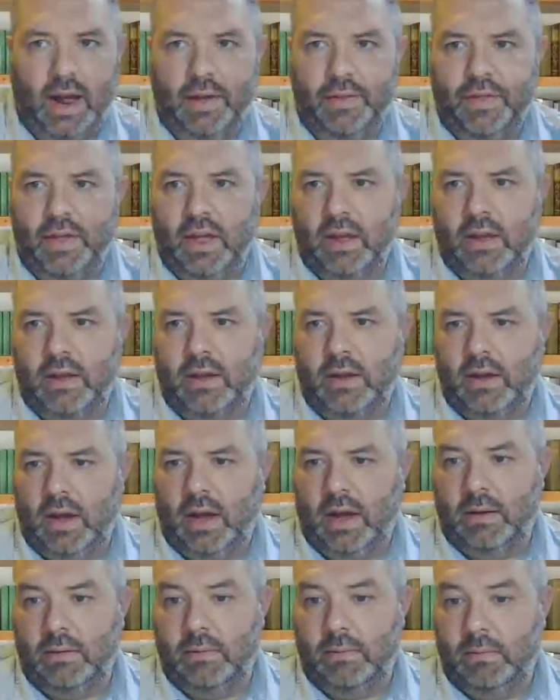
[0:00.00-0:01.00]
think
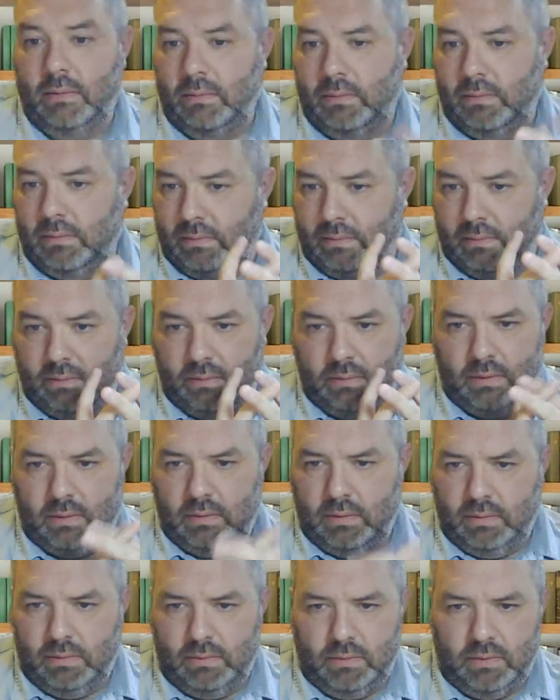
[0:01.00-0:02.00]

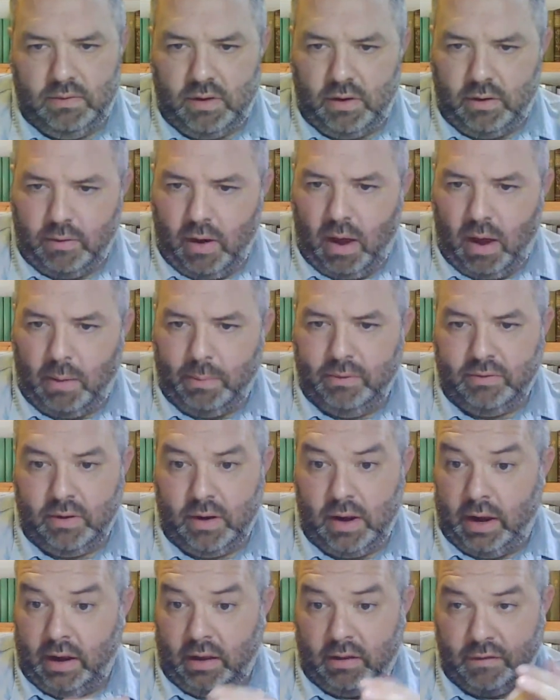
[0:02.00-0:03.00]
Senator Robinson
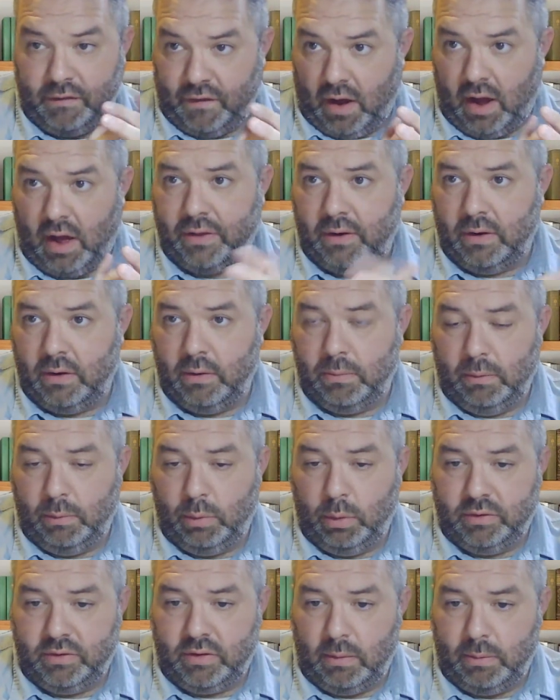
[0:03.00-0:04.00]
and his father, who was there